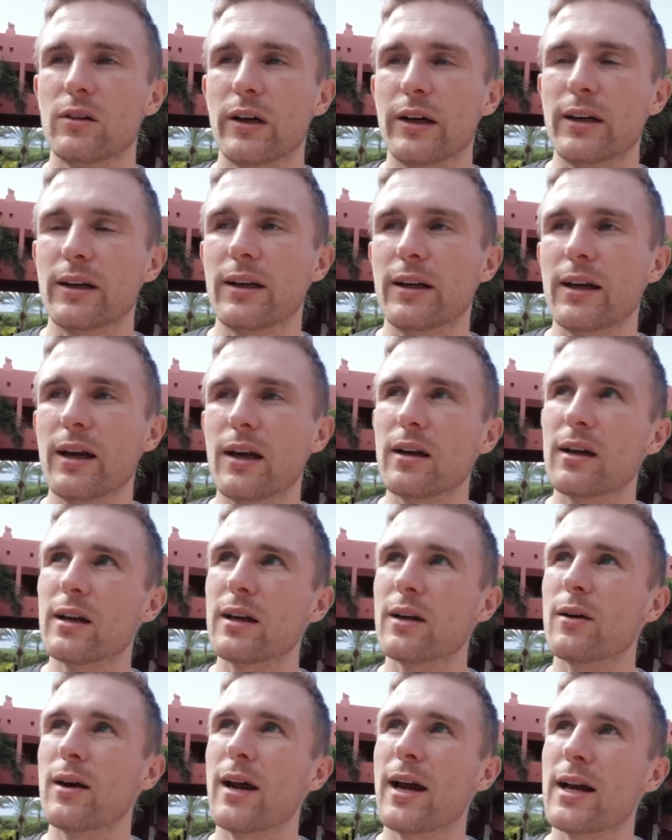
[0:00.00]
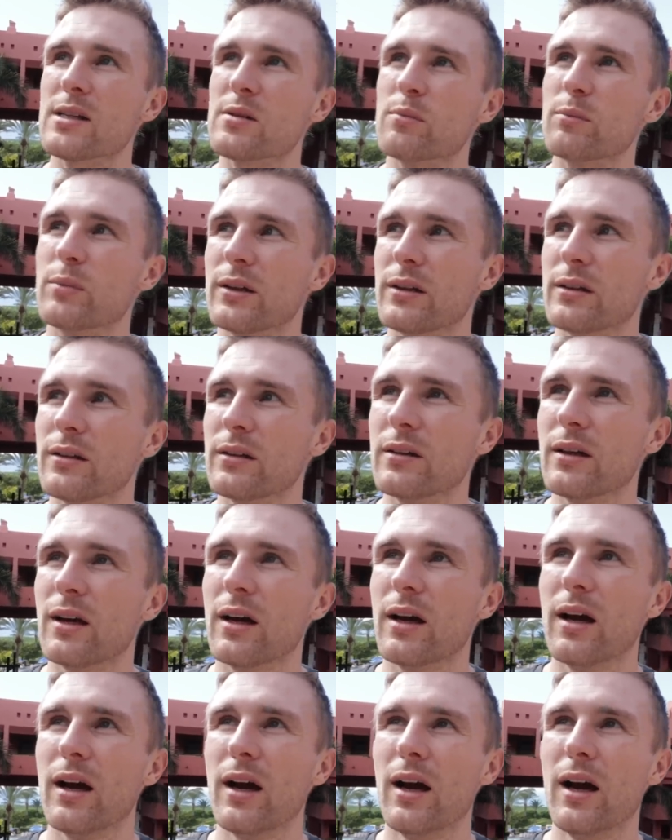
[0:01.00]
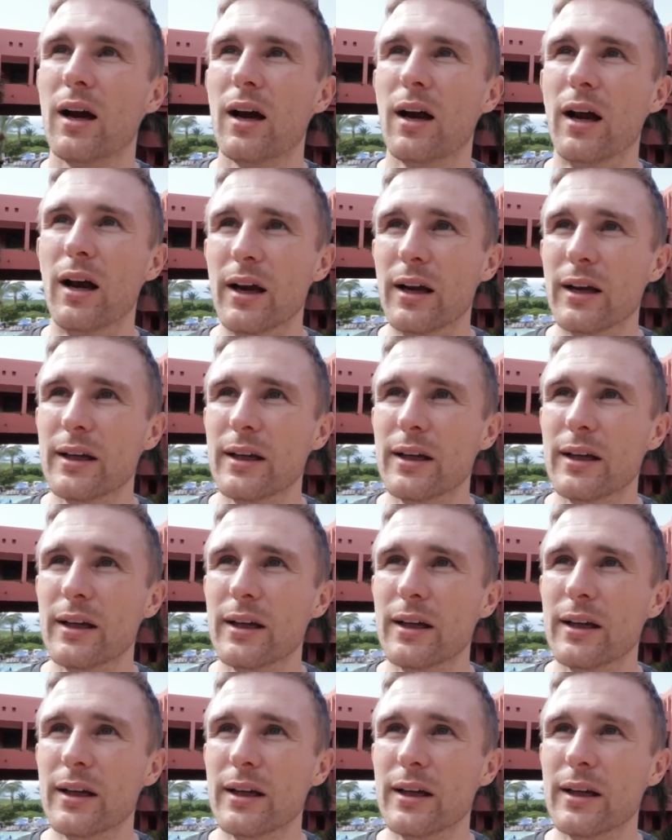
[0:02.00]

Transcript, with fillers: Correct. Yeah, it hasn't been uh,